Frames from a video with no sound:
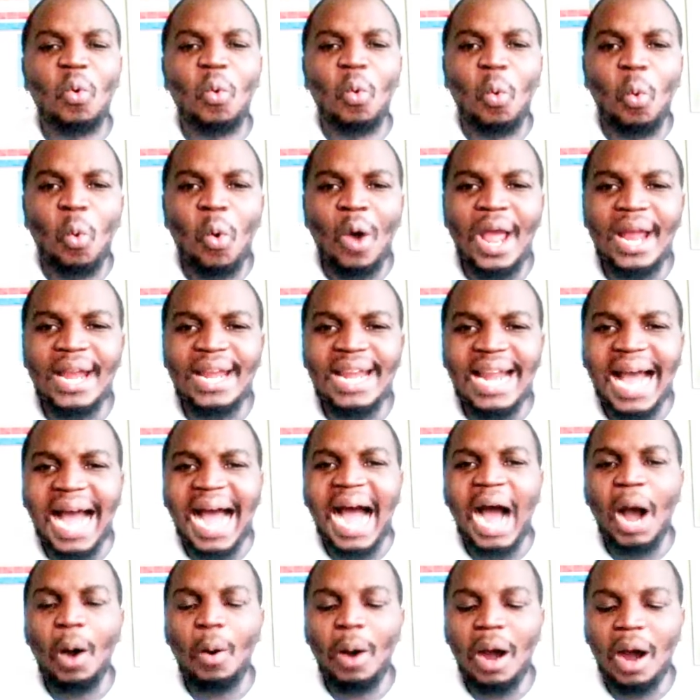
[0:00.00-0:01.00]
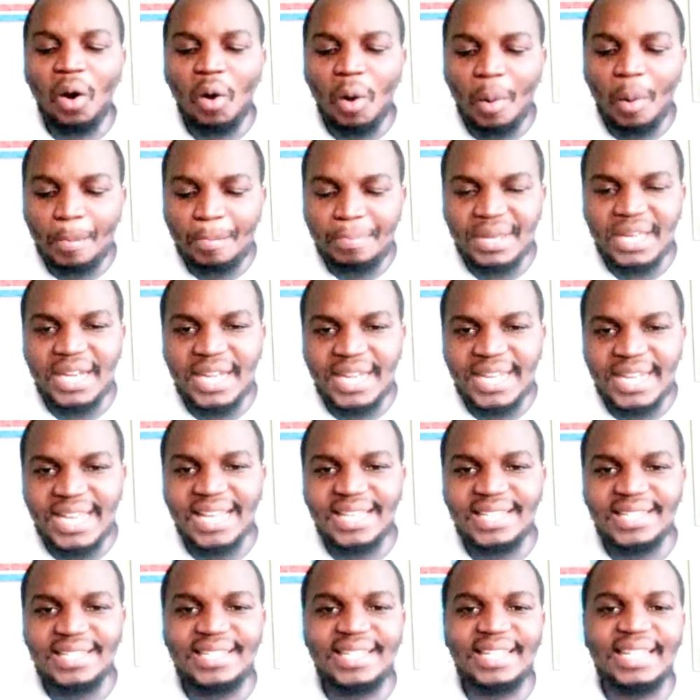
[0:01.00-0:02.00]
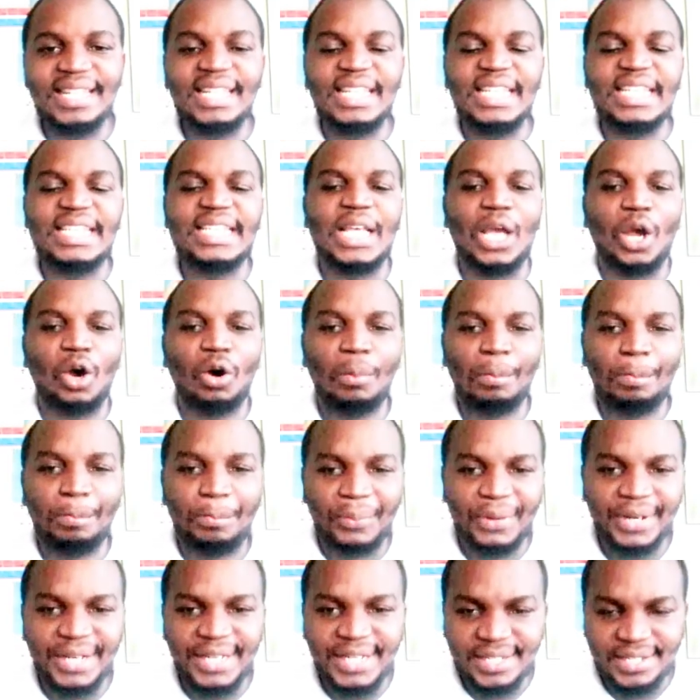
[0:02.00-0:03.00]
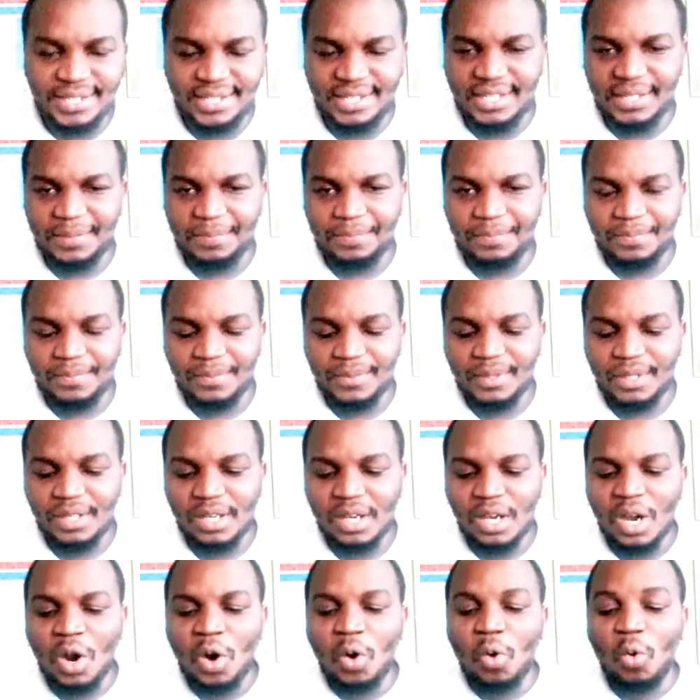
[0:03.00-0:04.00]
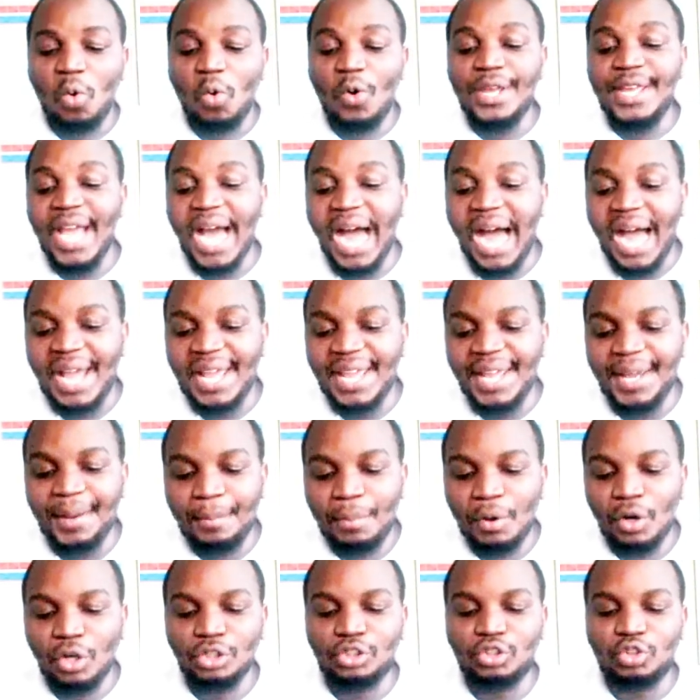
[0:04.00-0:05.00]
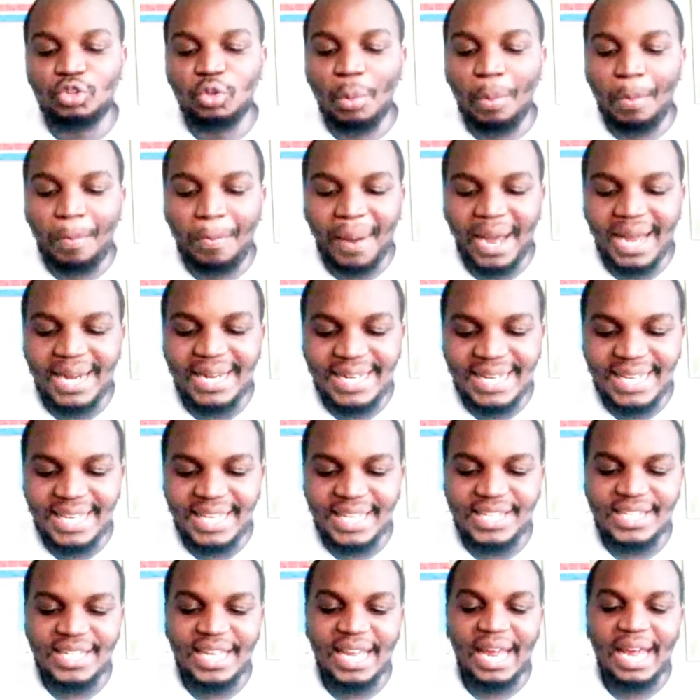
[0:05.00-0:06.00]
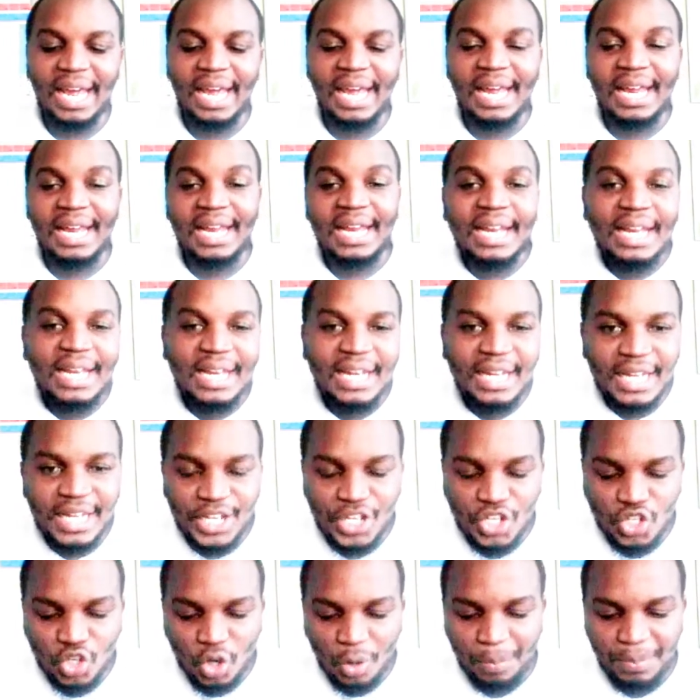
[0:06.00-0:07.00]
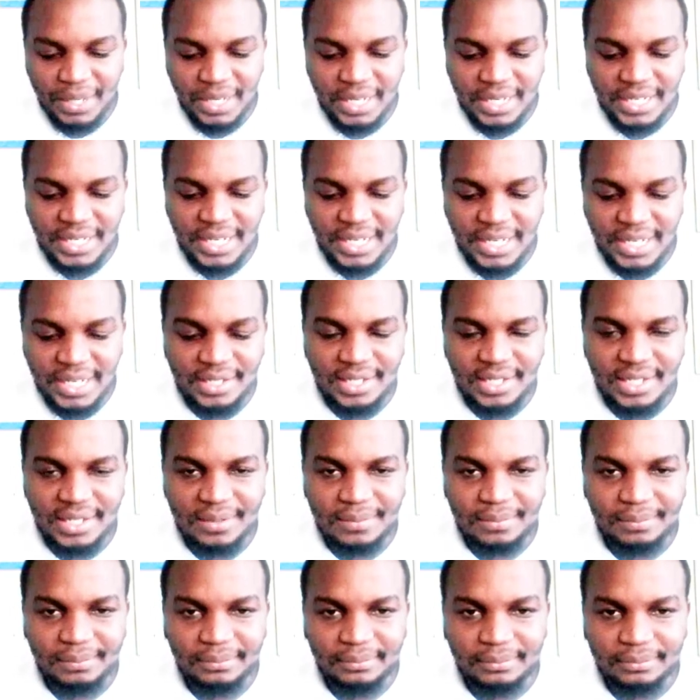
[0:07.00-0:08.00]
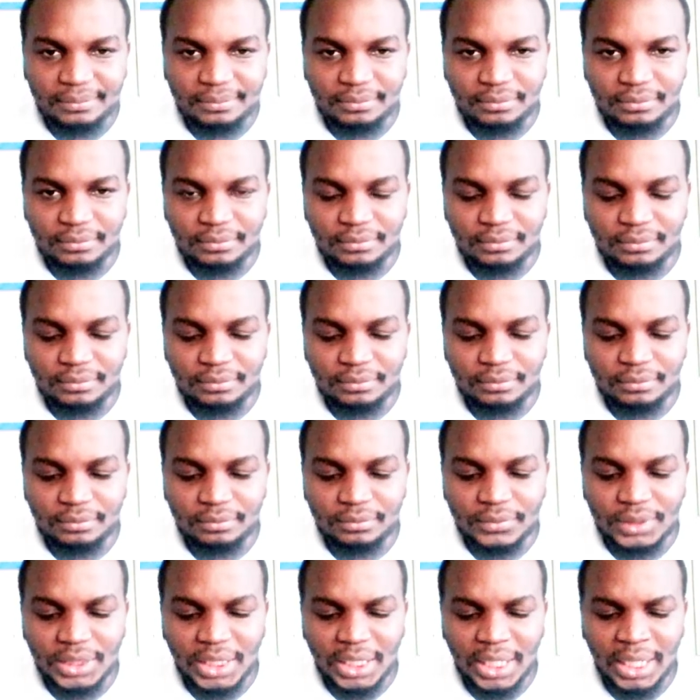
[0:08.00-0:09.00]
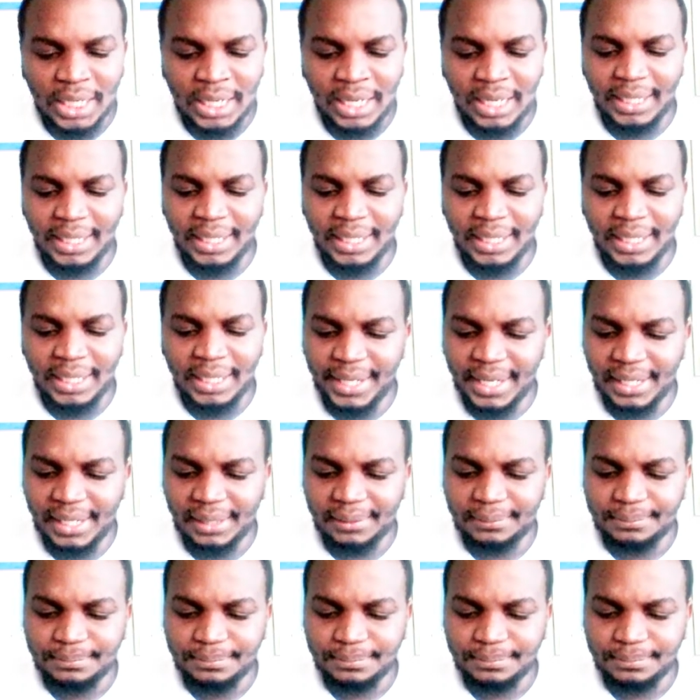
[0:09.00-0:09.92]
when our obedience is complete, we are able to punish disobedience. Hallelujah.